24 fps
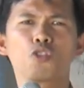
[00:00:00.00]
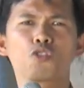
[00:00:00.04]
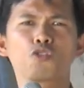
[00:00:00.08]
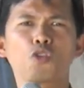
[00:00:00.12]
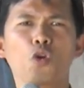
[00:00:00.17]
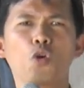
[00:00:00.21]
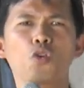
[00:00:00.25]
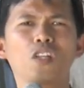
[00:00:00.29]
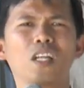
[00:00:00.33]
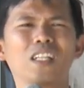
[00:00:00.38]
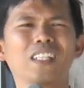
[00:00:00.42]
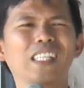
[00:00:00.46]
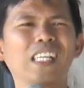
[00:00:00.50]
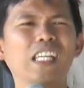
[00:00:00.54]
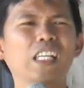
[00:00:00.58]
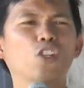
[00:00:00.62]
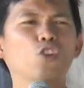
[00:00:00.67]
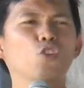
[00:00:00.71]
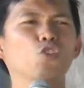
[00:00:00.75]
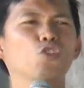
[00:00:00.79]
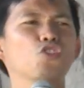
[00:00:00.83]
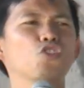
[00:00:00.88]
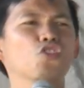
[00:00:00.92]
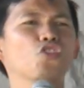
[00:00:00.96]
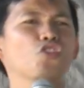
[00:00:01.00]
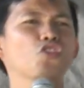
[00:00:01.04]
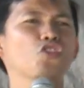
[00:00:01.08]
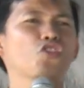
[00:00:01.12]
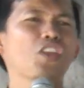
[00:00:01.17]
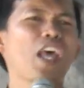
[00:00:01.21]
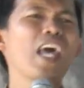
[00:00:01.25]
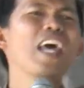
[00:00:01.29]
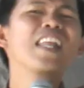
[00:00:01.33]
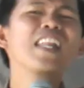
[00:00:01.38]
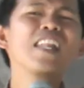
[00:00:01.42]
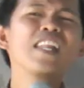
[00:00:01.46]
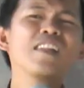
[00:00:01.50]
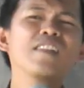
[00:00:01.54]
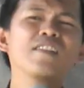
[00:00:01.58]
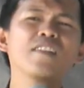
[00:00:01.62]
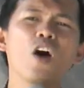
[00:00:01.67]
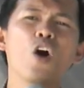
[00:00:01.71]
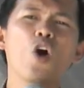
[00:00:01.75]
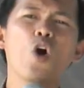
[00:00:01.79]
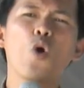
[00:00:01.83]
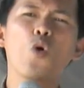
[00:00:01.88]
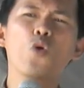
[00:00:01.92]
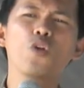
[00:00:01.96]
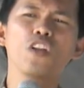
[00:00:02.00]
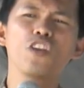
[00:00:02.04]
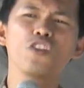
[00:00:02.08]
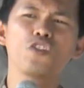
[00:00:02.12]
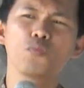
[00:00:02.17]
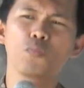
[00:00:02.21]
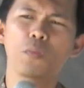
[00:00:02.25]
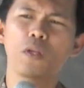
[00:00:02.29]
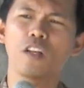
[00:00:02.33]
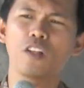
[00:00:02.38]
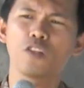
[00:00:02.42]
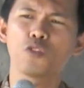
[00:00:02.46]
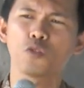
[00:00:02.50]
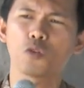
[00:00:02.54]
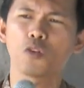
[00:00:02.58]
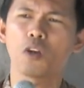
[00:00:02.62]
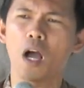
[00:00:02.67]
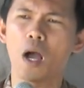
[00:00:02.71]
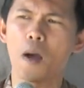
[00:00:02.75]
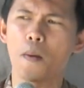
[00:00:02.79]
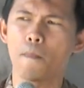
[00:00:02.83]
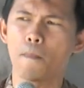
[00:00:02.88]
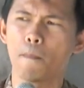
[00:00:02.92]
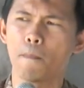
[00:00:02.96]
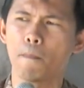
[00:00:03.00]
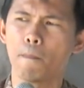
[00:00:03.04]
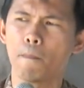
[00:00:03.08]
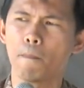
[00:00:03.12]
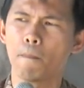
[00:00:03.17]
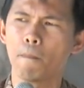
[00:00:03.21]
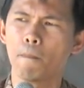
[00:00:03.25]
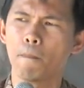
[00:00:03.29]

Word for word: So that he could send the Holy Spirit to come.